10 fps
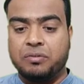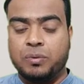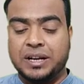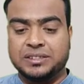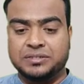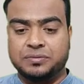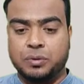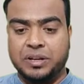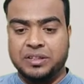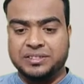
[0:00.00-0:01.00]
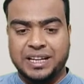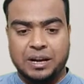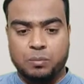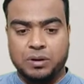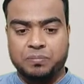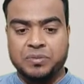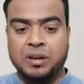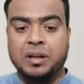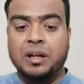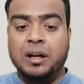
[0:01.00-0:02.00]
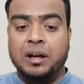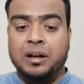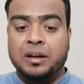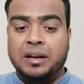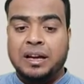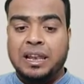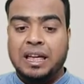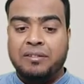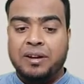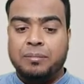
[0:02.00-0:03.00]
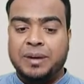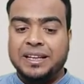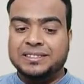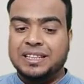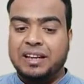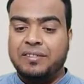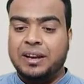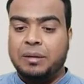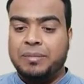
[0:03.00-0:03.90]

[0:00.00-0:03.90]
of y is 4 in the second one. minus 11